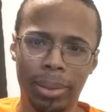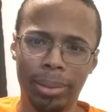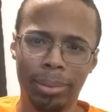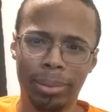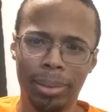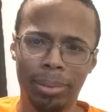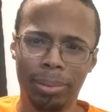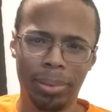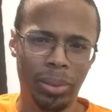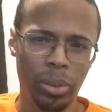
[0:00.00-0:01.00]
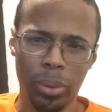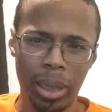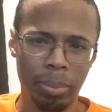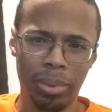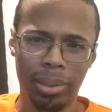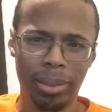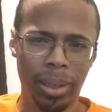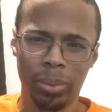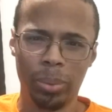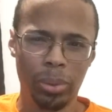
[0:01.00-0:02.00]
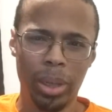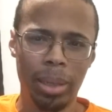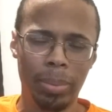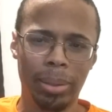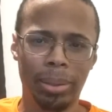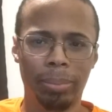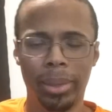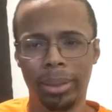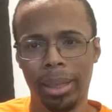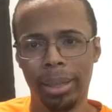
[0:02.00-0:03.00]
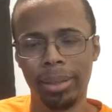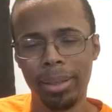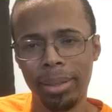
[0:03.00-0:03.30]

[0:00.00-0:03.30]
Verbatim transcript: these these these dreams, these sexual dreams and stuff like that.